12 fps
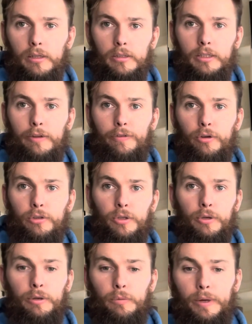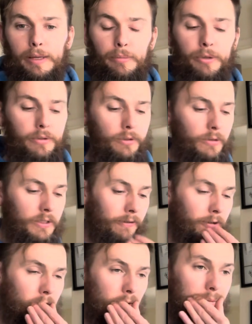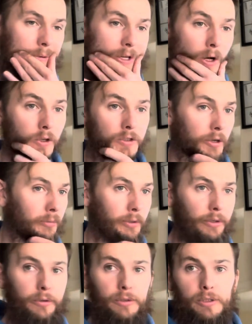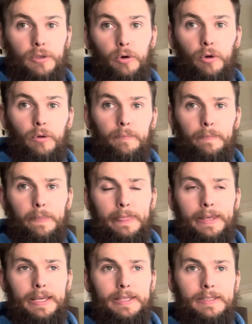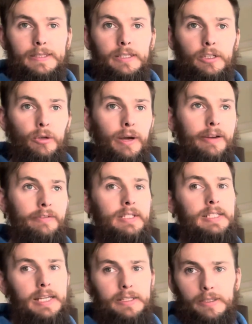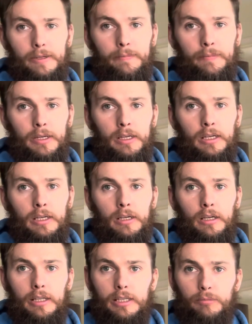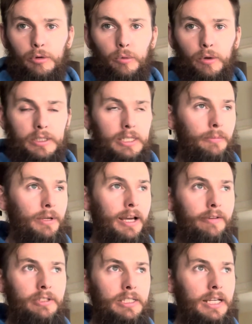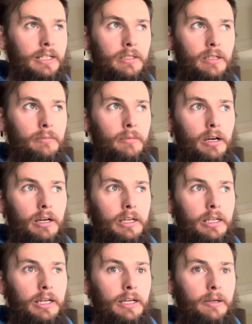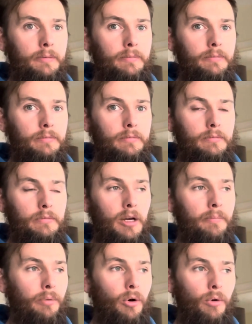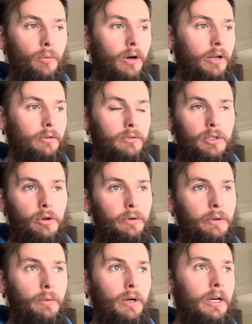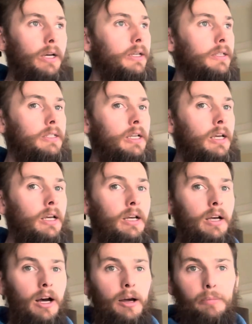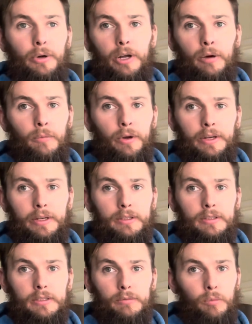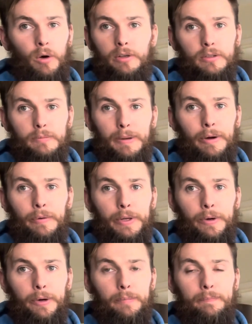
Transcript: if you're doing Wii bundles, if you're doing console bundles at all, you have to test them. That's my one tip. You have to test them. I bought one. I was told it works. I put it on once, powered it up,